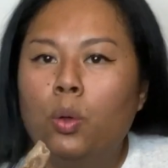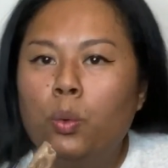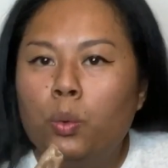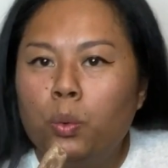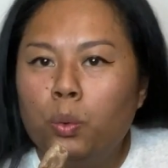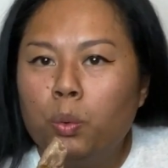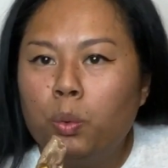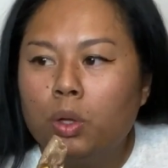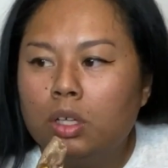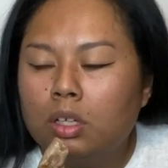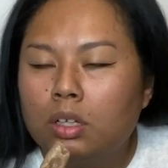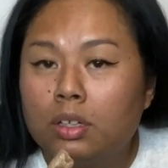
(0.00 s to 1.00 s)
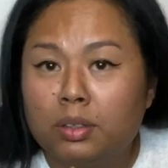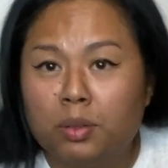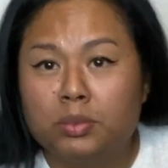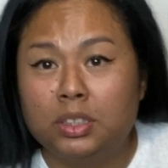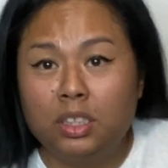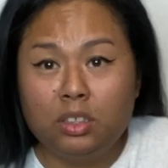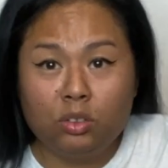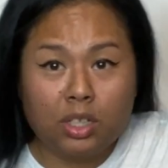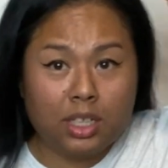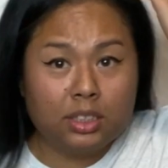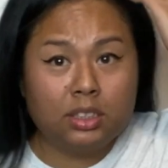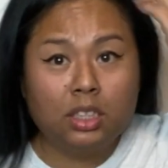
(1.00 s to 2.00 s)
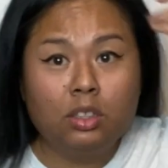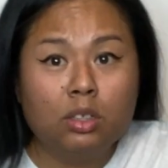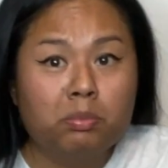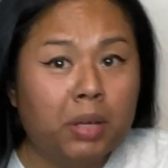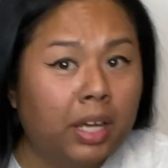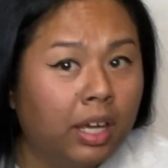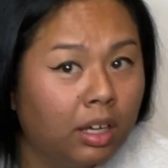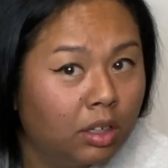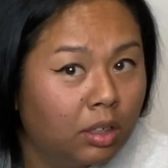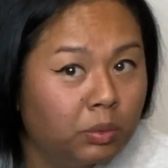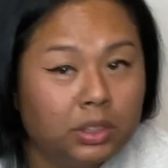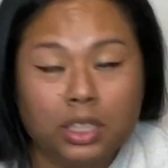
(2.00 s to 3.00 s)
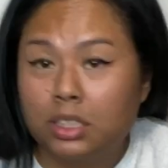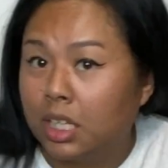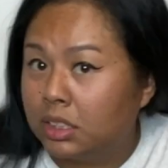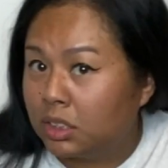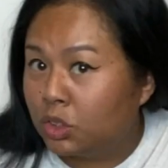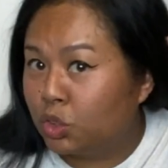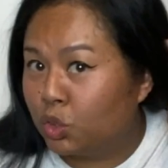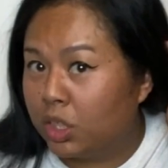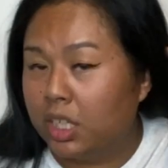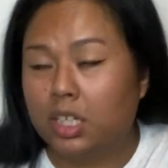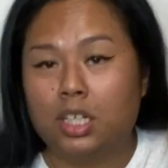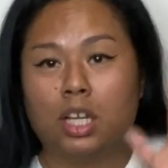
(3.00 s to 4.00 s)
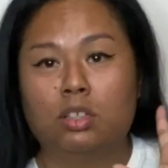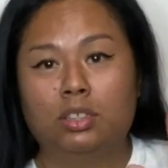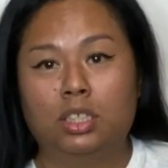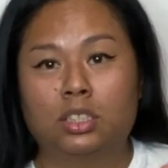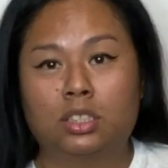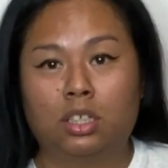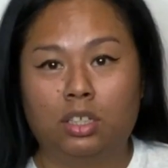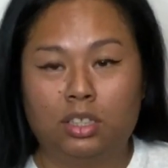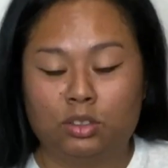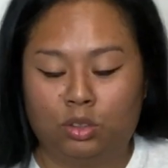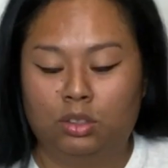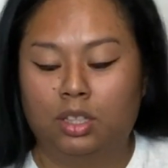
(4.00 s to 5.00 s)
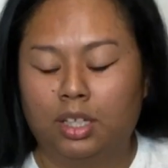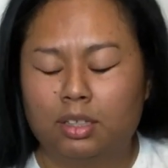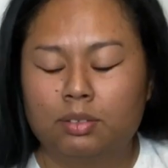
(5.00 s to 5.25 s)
Whew. See, you guys, see, look, my hair, it was like nice and straight, and now it's starting to like